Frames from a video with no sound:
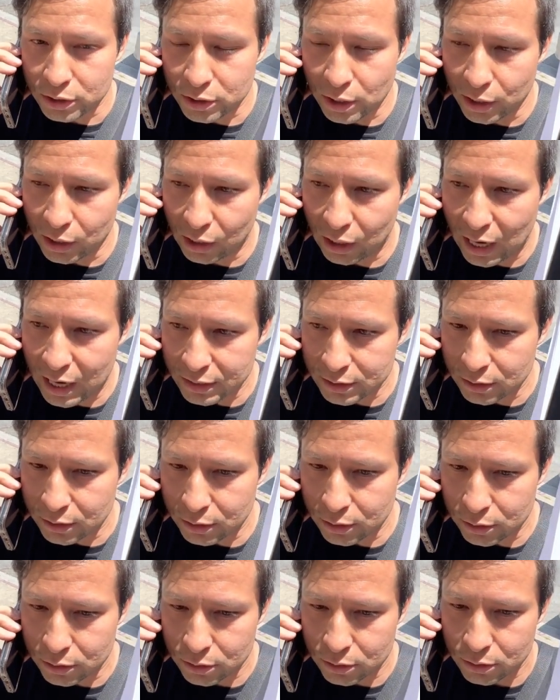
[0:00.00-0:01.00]

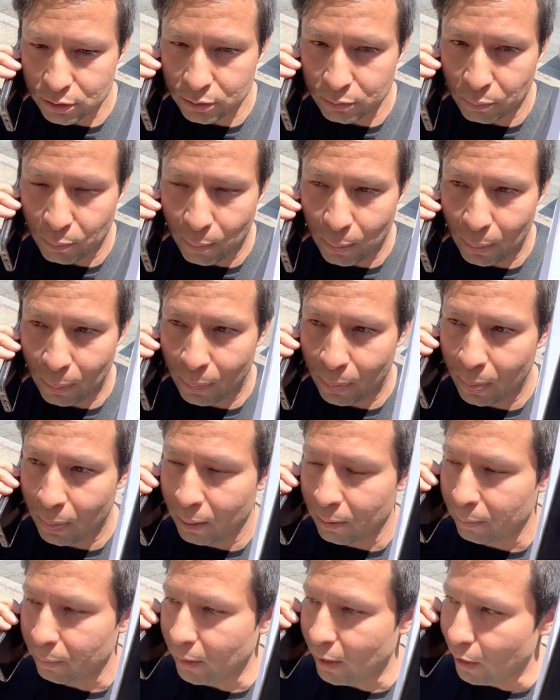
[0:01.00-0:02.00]
sunglasses,
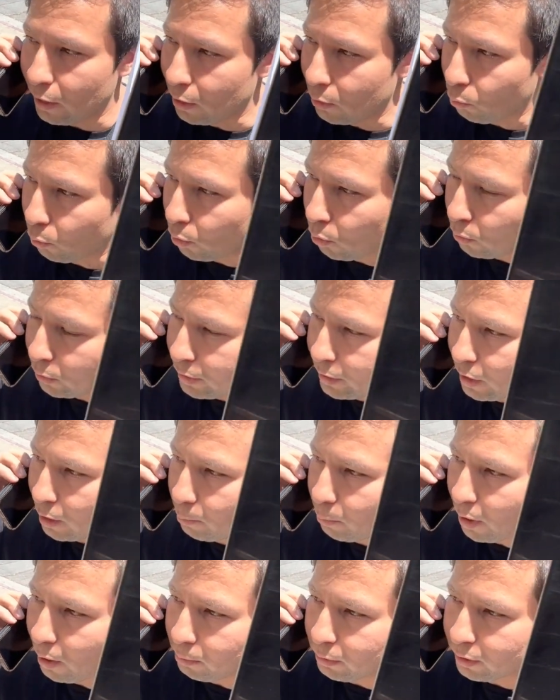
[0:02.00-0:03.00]
and we're holding a
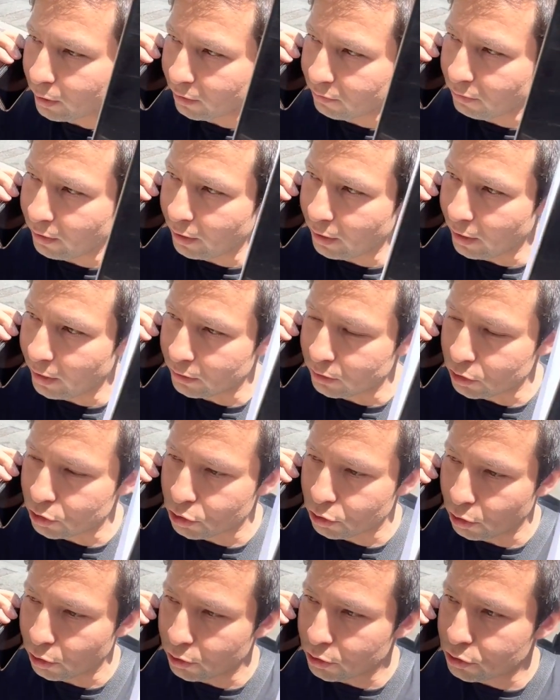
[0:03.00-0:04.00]
public event at the
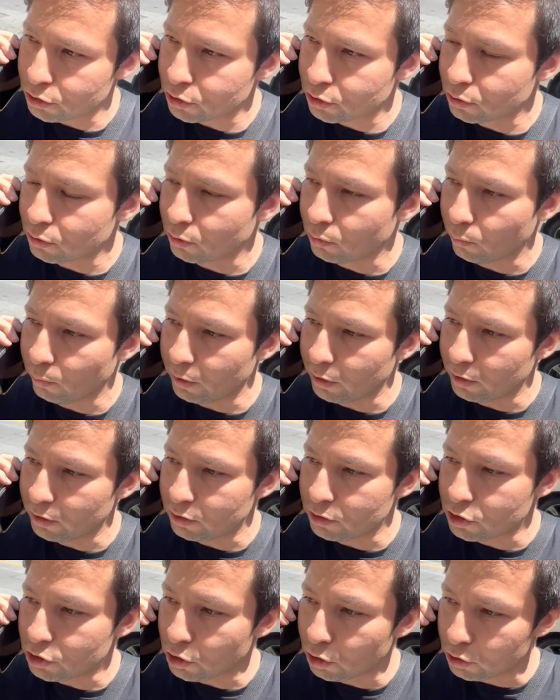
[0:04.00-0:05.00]
church
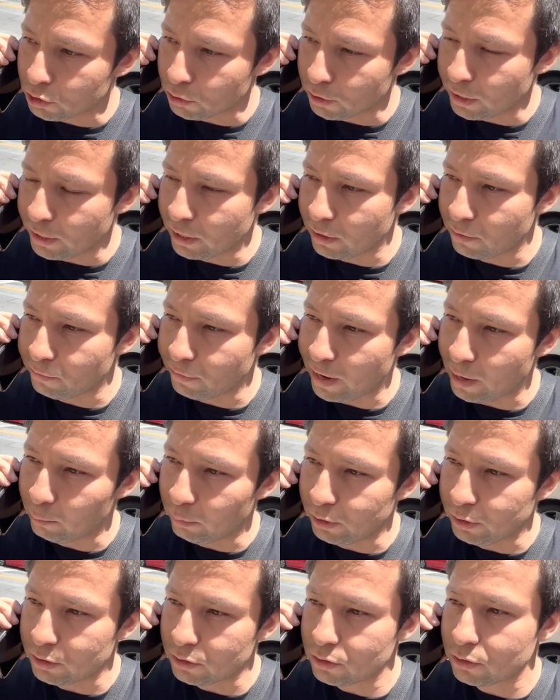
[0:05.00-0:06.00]
with children and
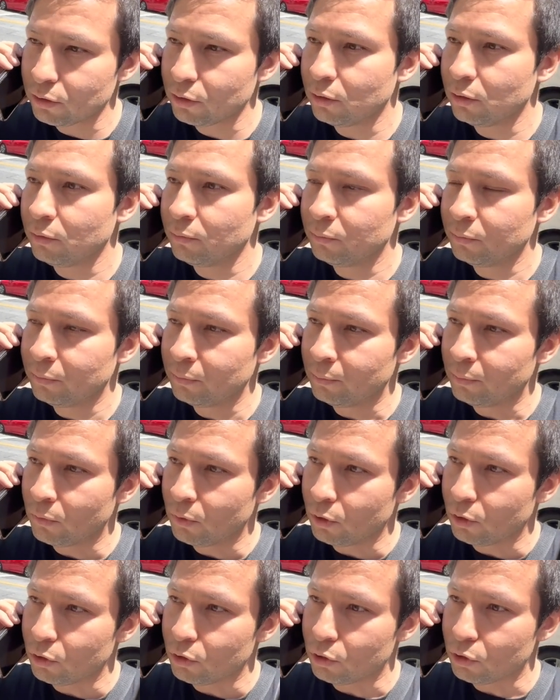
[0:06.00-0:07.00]
families,
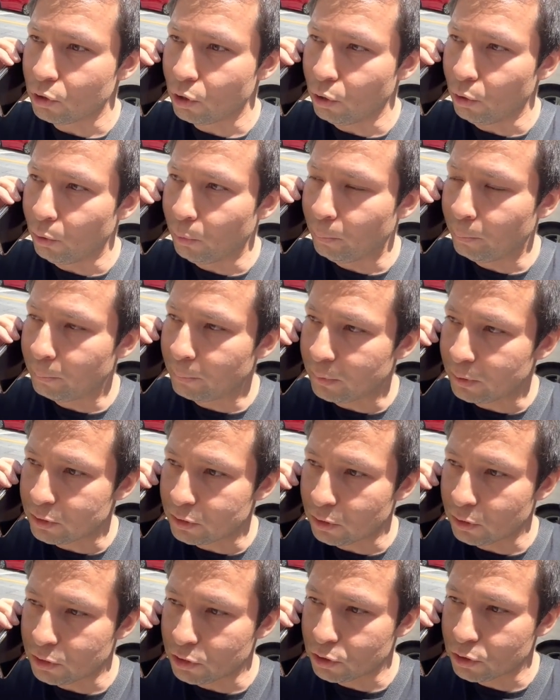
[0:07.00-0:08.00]
so
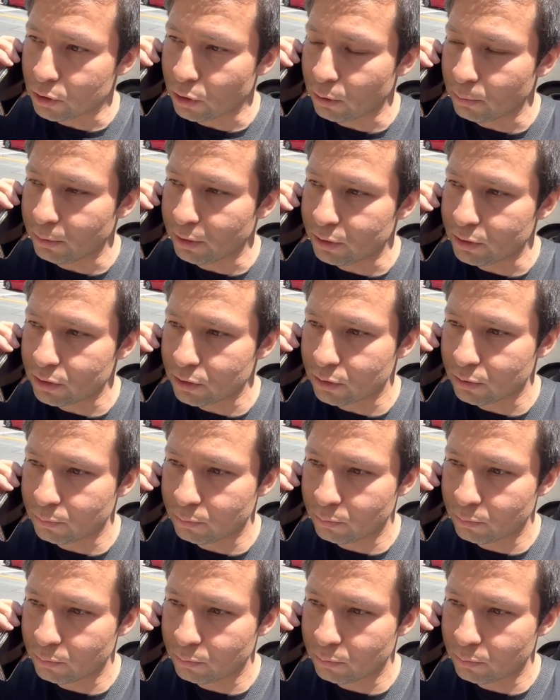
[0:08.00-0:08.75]
it's a disturbance.